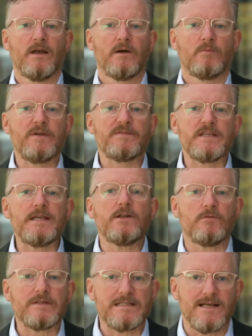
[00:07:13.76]
We've seen
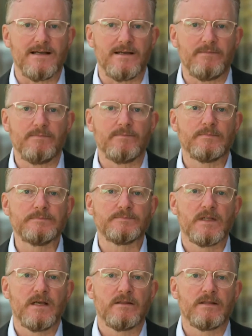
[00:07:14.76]
over time
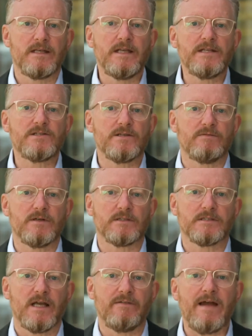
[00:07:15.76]
that each of
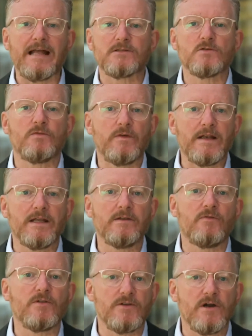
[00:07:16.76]
us have had to fill in
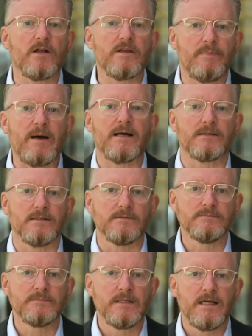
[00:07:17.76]
for the other partner,
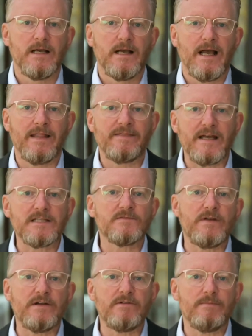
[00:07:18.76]
and that's
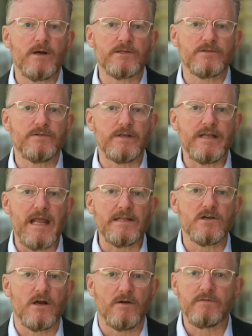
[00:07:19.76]
very much the
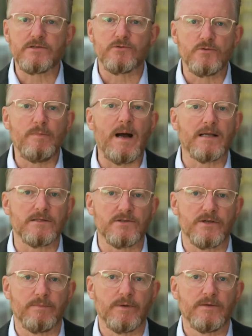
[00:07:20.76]
nature of a true
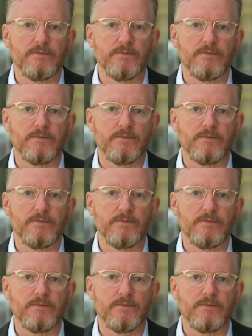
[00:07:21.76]
partnership.